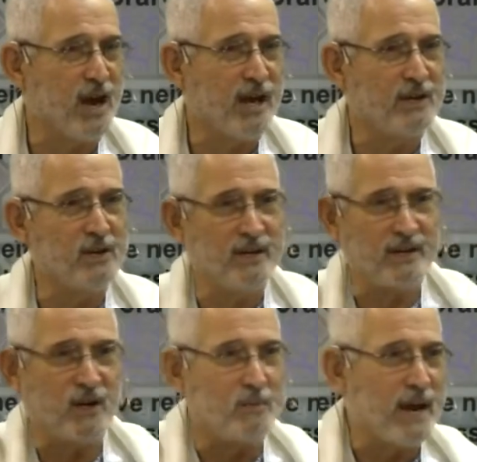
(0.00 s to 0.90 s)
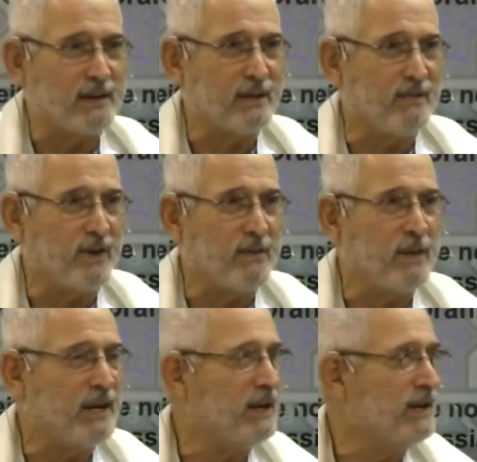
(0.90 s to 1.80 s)
John. You need to go back to the
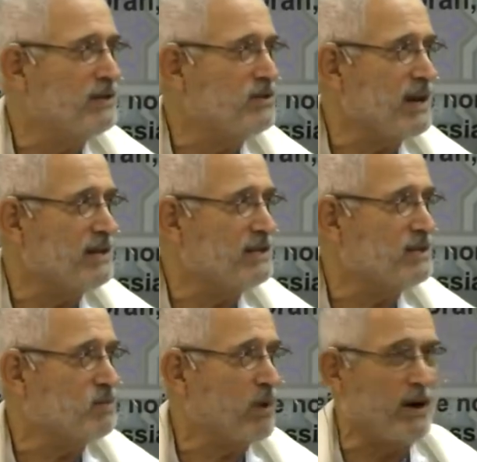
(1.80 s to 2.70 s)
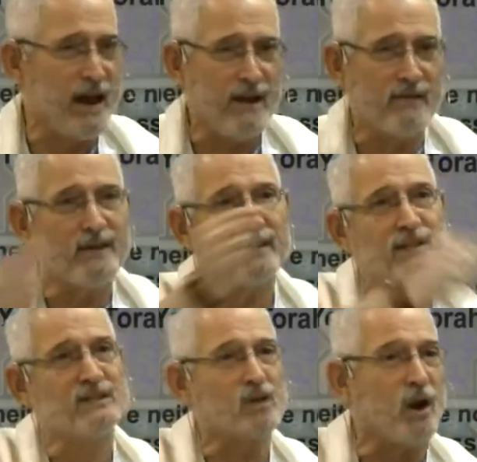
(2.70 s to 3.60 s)
very beginning in Genesis where
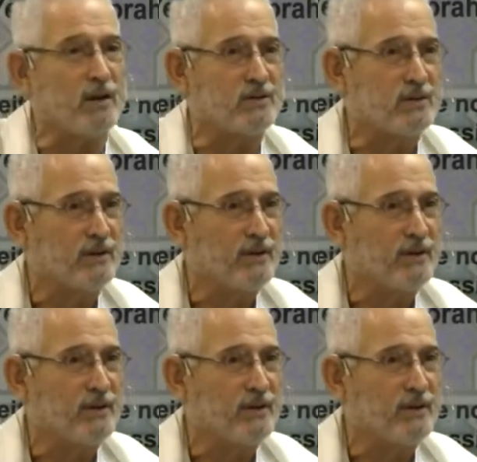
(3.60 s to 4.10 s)
everything starts,